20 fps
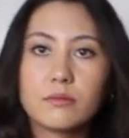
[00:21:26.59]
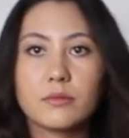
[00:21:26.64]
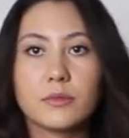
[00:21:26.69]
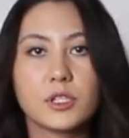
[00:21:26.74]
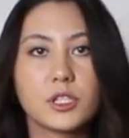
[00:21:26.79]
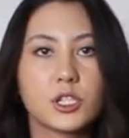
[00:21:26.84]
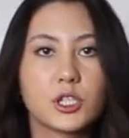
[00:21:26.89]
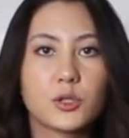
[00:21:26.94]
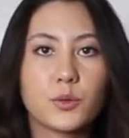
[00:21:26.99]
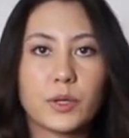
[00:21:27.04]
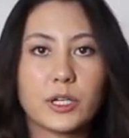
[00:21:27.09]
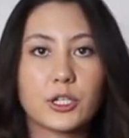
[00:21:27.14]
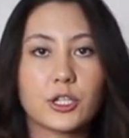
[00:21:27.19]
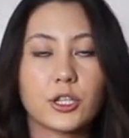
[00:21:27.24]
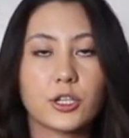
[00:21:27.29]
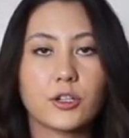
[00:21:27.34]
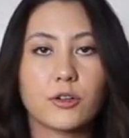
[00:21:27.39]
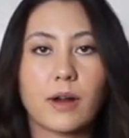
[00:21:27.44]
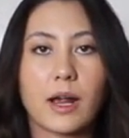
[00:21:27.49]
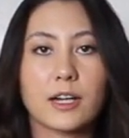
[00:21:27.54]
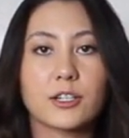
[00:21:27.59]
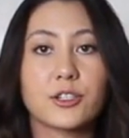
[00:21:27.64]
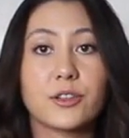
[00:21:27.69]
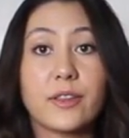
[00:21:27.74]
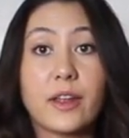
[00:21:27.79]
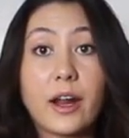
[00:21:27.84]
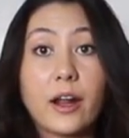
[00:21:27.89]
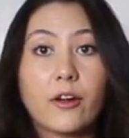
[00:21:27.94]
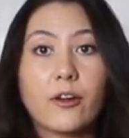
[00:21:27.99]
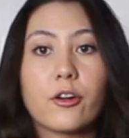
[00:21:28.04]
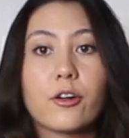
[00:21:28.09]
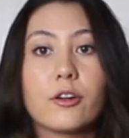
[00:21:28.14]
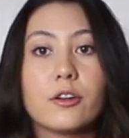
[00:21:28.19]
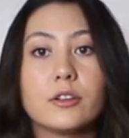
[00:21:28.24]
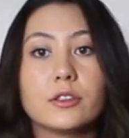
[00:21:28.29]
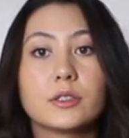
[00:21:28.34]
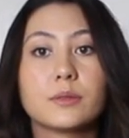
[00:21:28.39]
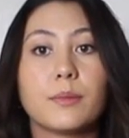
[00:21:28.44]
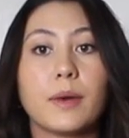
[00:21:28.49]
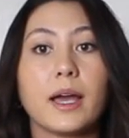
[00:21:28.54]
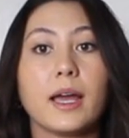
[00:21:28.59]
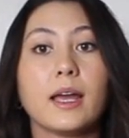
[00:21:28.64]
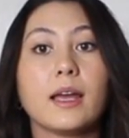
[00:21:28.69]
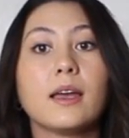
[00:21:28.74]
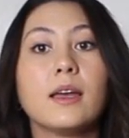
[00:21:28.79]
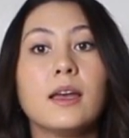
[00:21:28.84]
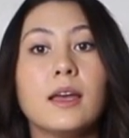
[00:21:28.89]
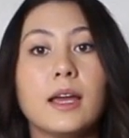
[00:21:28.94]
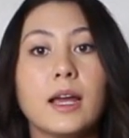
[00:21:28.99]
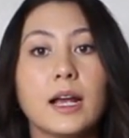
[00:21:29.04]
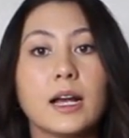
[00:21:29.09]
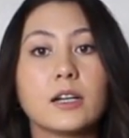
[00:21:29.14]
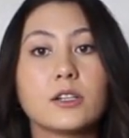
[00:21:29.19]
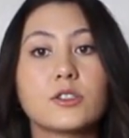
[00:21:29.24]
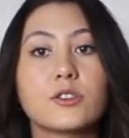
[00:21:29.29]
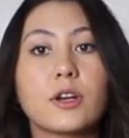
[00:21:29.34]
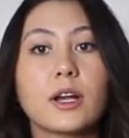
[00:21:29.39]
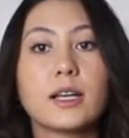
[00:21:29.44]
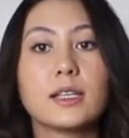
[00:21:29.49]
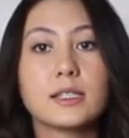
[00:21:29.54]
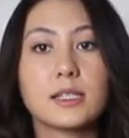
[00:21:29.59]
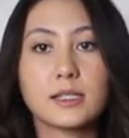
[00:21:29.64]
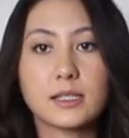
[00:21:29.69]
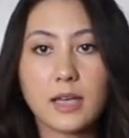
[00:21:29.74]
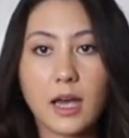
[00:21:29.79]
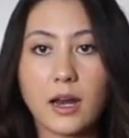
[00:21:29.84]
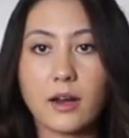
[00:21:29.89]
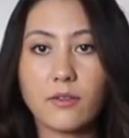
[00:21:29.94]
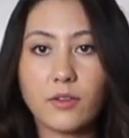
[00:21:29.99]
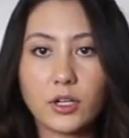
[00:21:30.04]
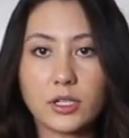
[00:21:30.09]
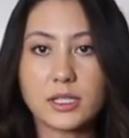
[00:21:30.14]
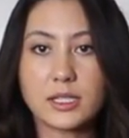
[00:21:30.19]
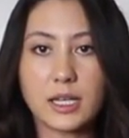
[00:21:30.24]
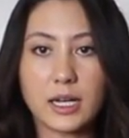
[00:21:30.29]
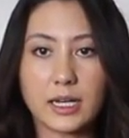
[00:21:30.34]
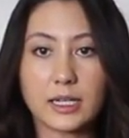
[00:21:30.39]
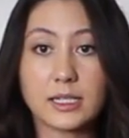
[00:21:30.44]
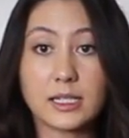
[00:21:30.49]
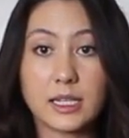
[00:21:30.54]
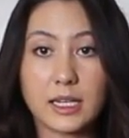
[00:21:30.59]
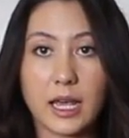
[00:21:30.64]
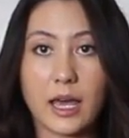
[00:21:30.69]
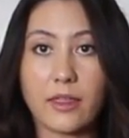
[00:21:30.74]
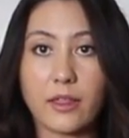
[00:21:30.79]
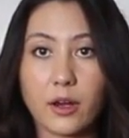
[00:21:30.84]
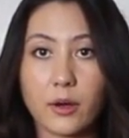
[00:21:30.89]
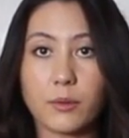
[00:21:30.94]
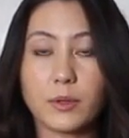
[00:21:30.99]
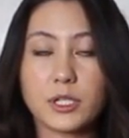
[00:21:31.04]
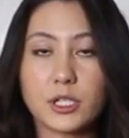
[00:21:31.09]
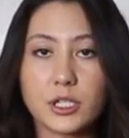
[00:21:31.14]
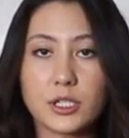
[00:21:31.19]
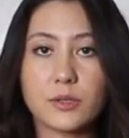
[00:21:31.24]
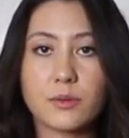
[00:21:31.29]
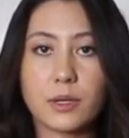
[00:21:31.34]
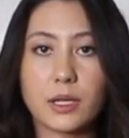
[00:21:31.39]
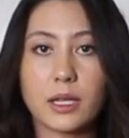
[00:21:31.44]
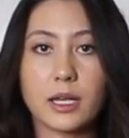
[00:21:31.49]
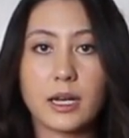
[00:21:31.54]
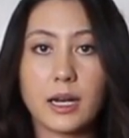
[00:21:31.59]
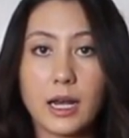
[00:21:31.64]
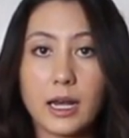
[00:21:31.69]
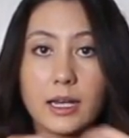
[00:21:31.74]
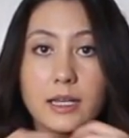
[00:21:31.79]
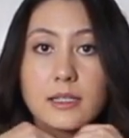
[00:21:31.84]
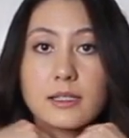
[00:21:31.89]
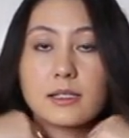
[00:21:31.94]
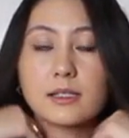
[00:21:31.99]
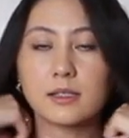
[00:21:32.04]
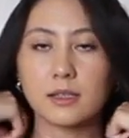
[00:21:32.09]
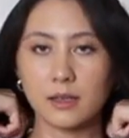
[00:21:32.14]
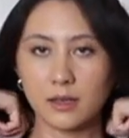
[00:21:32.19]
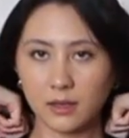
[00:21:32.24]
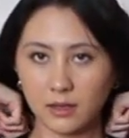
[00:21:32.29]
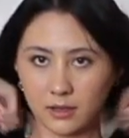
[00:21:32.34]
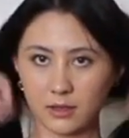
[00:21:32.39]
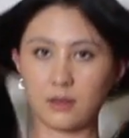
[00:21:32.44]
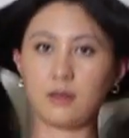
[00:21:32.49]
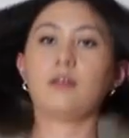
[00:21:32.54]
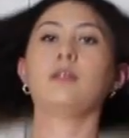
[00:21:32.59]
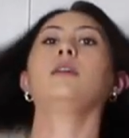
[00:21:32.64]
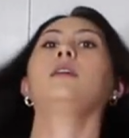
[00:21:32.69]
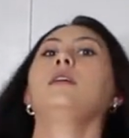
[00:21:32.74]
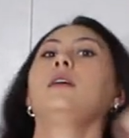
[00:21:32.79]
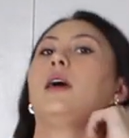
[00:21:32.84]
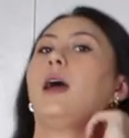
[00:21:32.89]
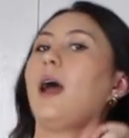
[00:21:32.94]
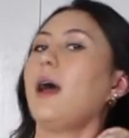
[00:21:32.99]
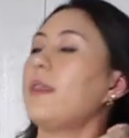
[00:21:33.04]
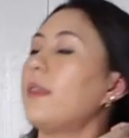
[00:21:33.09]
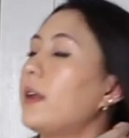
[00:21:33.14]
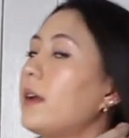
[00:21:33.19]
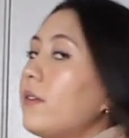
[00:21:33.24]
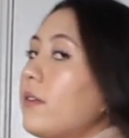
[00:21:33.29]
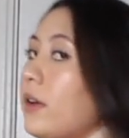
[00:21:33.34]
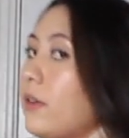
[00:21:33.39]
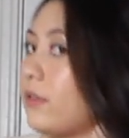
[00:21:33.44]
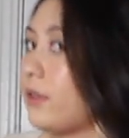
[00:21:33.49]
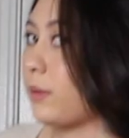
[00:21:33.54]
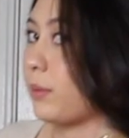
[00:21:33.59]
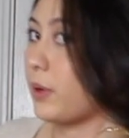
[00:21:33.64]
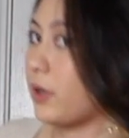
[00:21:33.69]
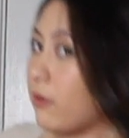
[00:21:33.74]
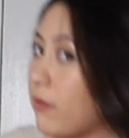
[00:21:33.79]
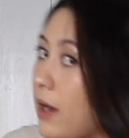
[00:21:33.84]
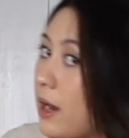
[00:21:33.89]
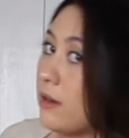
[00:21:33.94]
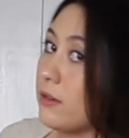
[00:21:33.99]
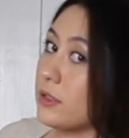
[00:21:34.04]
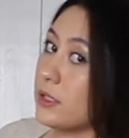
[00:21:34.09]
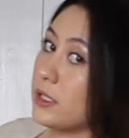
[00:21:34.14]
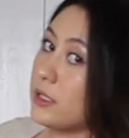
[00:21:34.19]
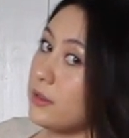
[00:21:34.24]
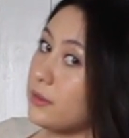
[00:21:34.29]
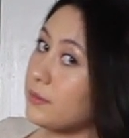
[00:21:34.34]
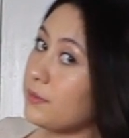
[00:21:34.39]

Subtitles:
switch the direction that I curled my hair strands, it's kind of all sitting together, which is really nice. And then if I flip it around,